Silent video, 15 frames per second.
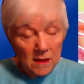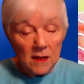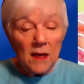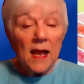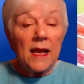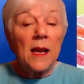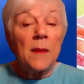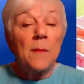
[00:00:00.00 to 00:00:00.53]

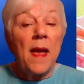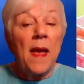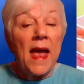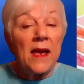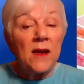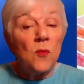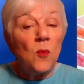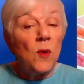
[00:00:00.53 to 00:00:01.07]
like a
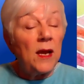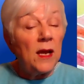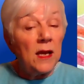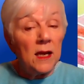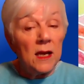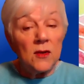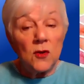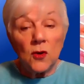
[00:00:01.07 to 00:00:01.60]
bad
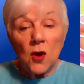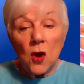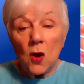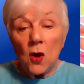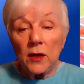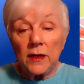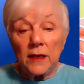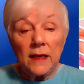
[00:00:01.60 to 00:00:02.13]
weed in your
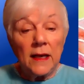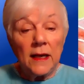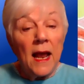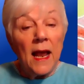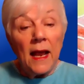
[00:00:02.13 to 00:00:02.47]
garden.